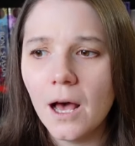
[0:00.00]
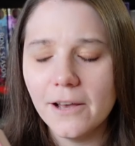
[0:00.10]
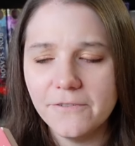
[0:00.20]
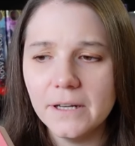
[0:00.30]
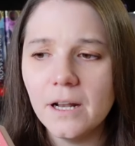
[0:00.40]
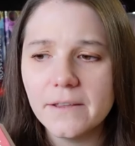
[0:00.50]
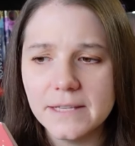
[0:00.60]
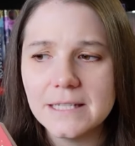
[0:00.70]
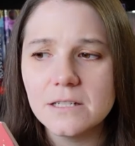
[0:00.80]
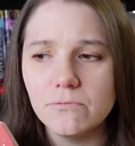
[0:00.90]
I feel like
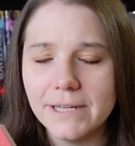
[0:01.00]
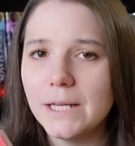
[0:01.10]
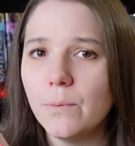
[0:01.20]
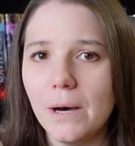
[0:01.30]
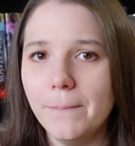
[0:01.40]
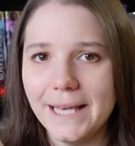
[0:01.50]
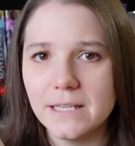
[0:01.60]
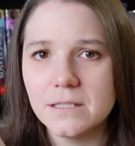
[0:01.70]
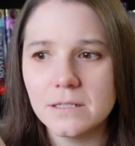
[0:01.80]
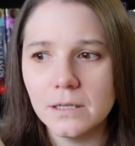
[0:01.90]
this is really well
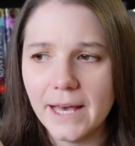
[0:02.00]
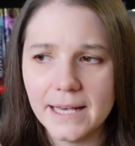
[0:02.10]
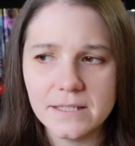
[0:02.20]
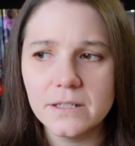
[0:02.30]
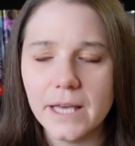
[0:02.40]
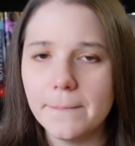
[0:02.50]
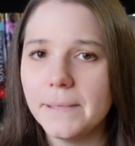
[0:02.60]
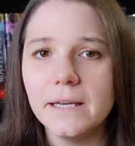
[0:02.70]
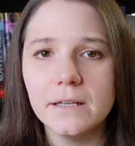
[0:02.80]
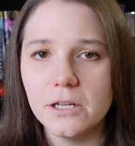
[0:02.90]
paced. There hasn't yet
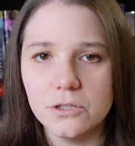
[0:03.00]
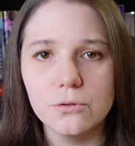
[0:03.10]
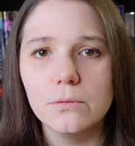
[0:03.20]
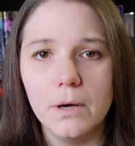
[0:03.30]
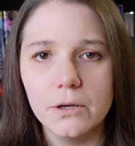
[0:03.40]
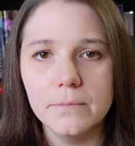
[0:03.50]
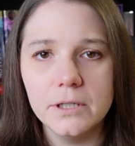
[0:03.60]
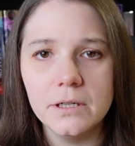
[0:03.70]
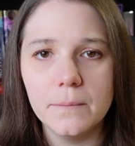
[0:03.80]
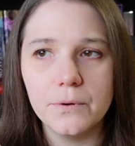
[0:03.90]
been a dull
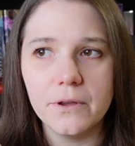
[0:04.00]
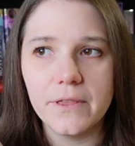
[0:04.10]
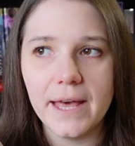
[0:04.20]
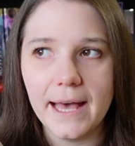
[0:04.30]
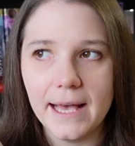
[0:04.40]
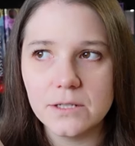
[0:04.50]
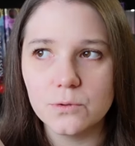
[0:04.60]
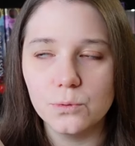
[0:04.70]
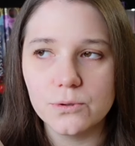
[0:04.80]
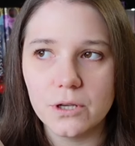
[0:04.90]
moment, but there has
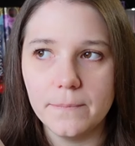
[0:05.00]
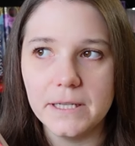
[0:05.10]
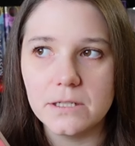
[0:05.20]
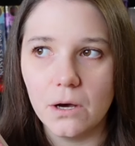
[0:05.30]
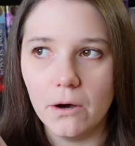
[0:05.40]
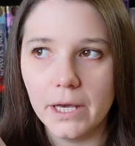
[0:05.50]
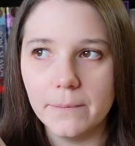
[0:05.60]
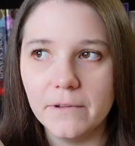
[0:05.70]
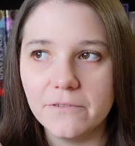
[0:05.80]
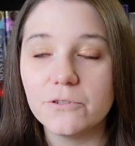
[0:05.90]
also been
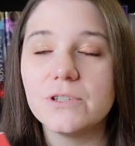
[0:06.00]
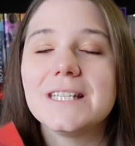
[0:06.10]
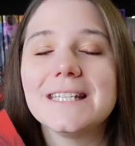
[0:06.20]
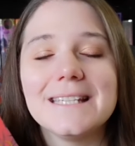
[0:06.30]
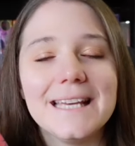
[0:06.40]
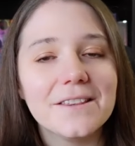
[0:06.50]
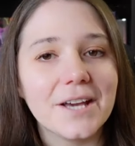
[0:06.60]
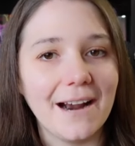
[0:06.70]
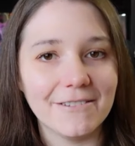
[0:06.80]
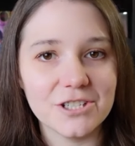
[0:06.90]
time for us to see the
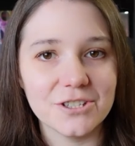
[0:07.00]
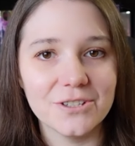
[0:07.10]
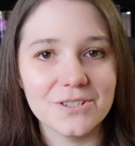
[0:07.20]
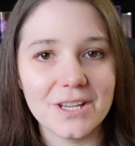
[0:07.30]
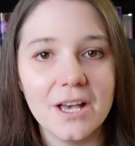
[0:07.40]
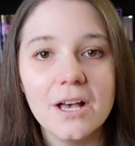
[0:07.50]
characters